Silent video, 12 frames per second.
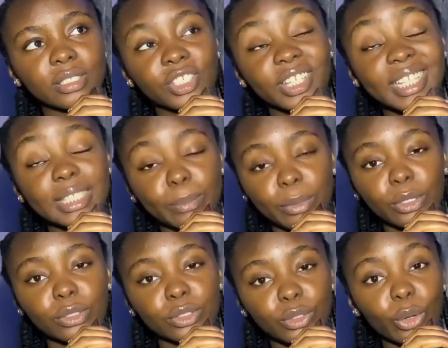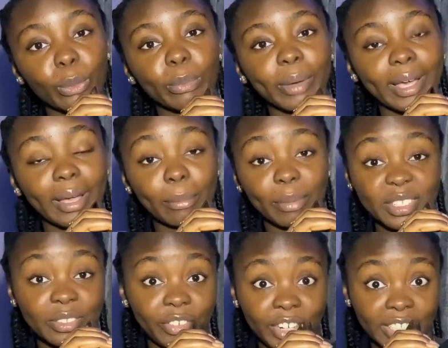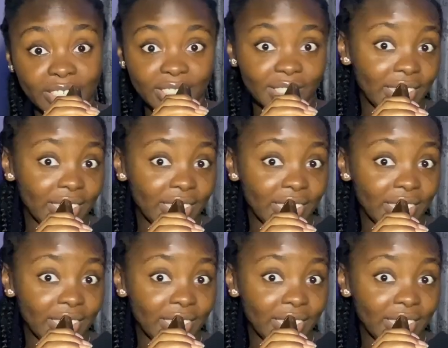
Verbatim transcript: she gets picked up by her best friend